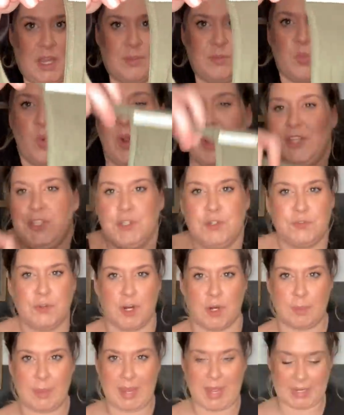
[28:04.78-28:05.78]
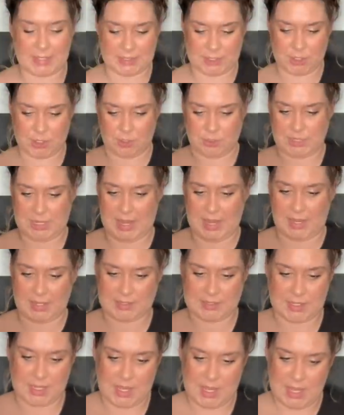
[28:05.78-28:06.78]
I'm way too far back to show tags.
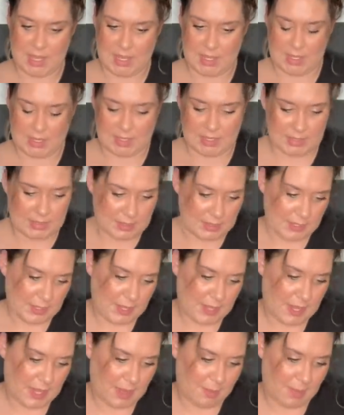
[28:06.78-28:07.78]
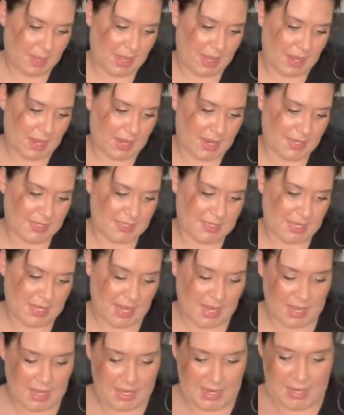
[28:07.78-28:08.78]

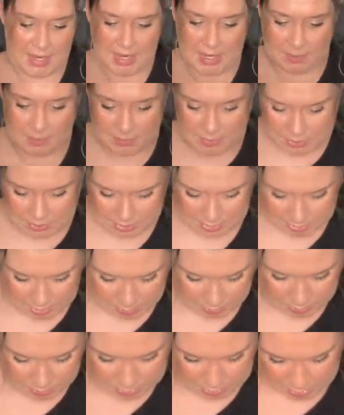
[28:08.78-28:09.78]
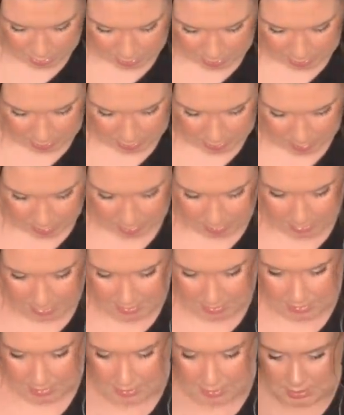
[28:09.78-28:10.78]
M-A-I-T-A-I. I'm so sorry.
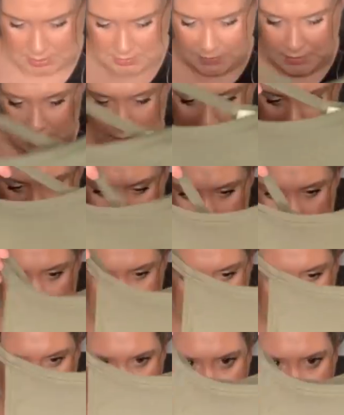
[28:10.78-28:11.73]
Plus, these videos are already going to